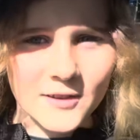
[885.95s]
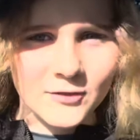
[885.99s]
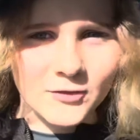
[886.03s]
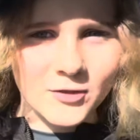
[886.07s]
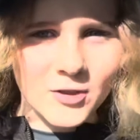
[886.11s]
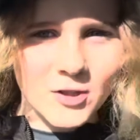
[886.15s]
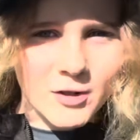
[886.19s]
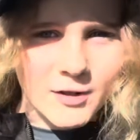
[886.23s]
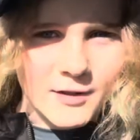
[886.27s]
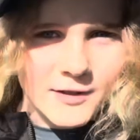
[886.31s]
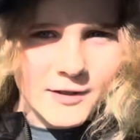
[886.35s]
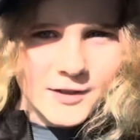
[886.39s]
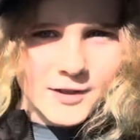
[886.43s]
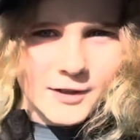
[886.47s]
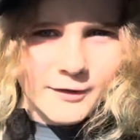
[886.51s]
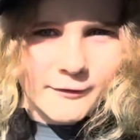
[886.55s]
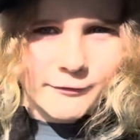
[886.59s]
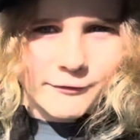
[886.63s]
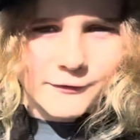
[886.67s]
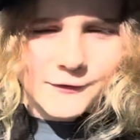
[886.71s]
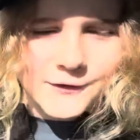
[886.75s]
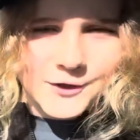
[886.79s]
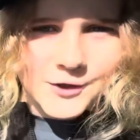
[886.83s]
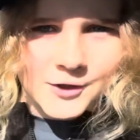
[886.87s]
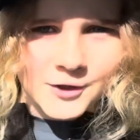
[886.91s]
ruins of
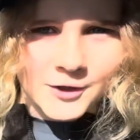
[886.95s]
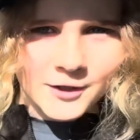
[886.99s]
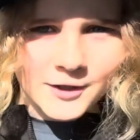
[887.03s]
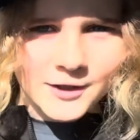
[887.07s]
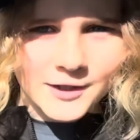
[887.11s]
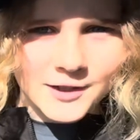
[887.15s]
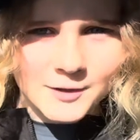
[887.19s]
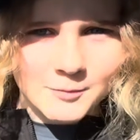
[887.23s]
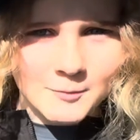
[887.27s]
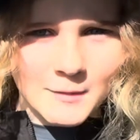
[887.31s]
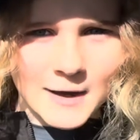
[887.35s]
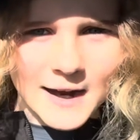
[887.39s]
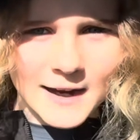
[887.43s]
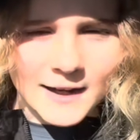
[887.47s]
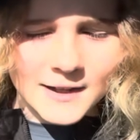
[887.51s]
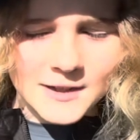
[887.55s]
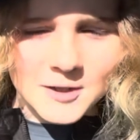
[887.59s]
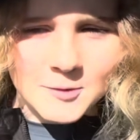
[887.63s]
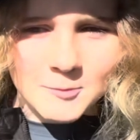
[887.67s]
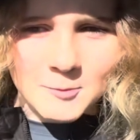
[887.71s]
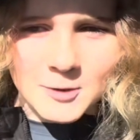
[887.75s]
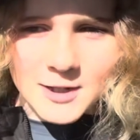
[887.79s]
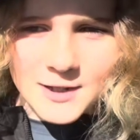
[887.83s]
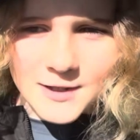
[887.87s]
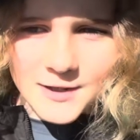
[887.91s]
Circus
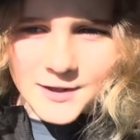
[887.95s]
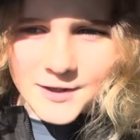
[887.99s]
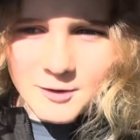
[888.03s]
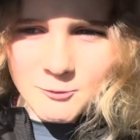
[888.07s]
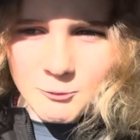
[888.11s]
Maximus,